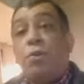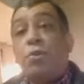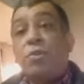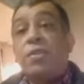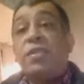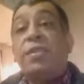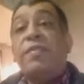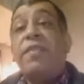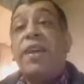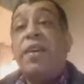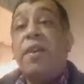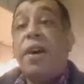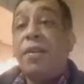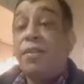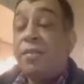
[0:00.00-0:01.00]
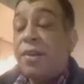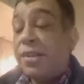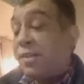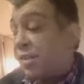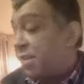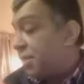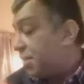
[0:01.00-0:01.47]
severe
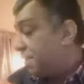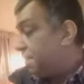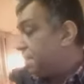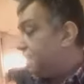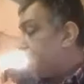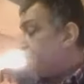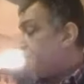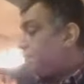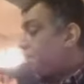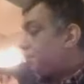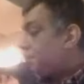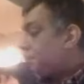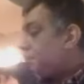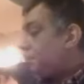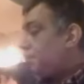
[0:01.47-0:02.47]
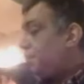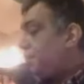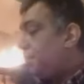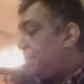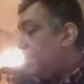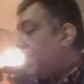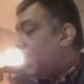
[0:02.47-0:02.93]
arthritis.
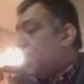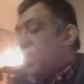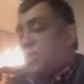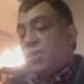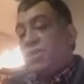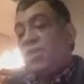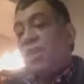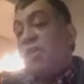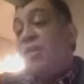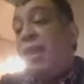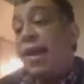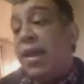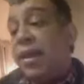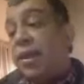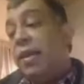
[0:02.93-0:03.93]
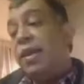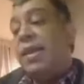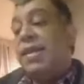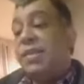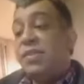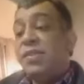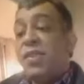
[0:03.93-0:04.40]
So Soleil
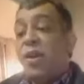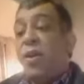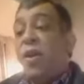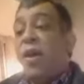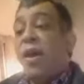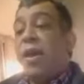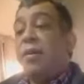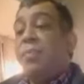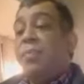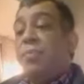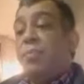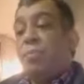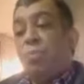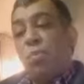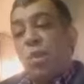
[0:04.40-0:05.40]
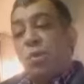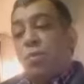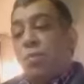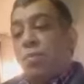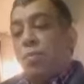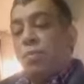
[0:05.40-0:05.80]
in time will,